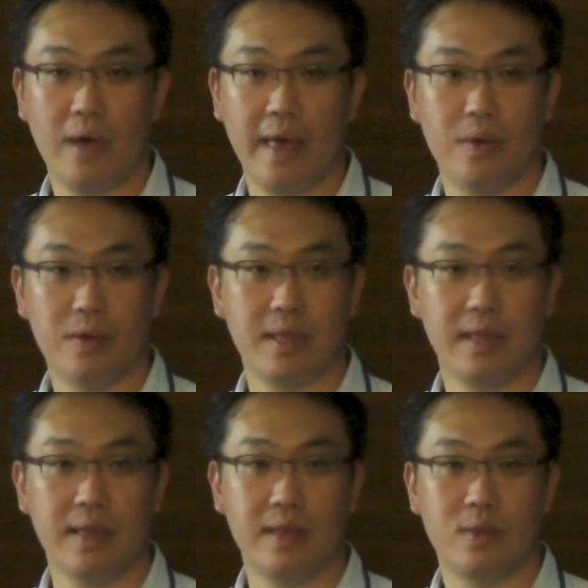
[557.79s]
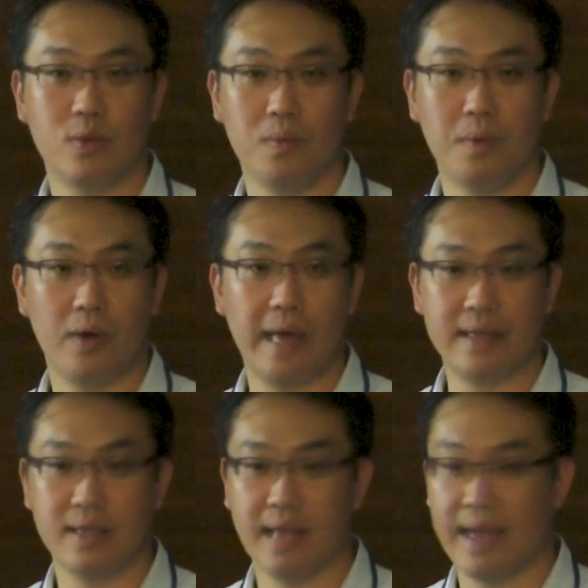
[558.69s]
healthy, do more
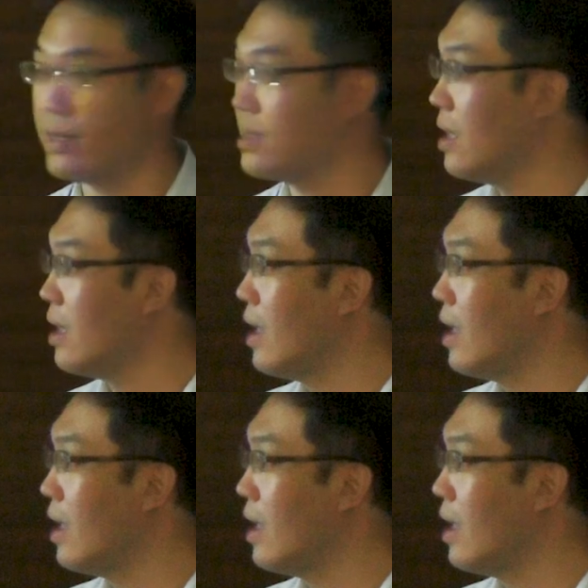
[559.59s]
exercise,